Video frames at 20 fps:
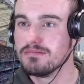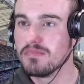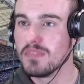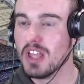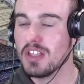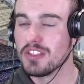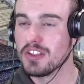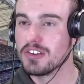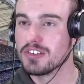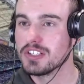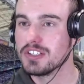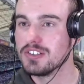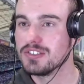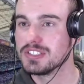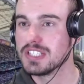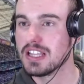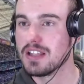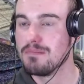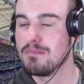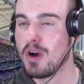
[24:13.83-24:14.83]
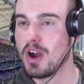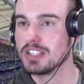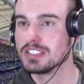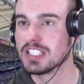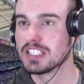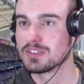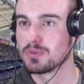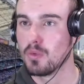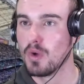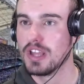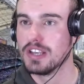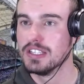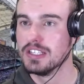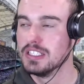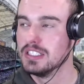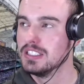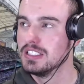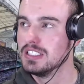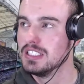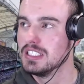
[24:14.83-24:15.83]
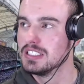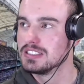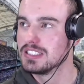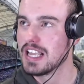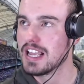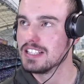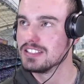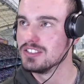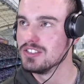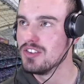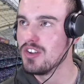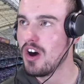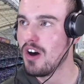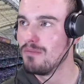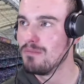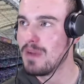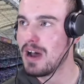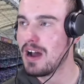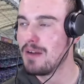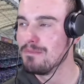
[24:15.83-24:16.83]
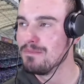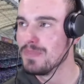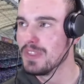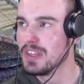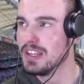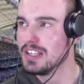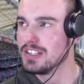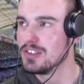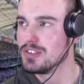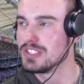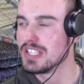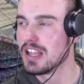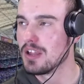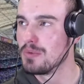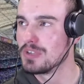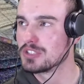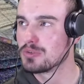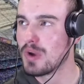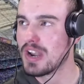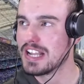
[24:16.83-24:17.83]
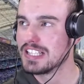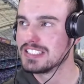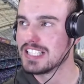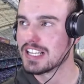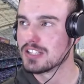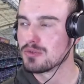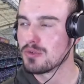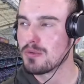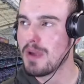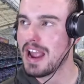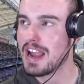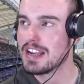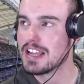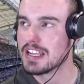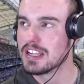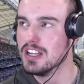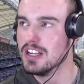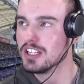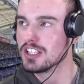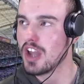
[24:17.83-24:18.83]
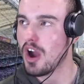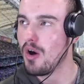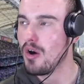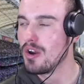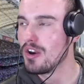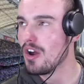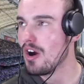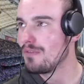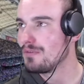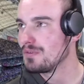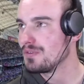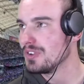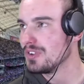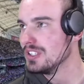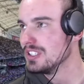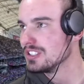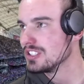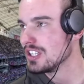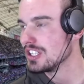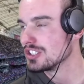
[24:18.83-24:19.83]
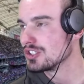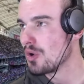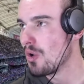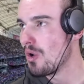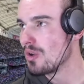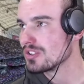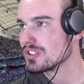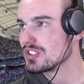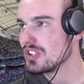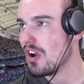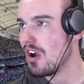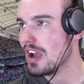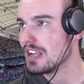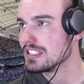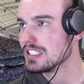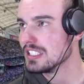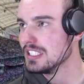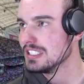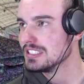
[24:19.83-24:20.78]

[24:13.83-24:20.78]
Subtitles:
I think New Zealand might just win. Says Novmum. New Zealand with 20 seconds remaining. Going off to the short side.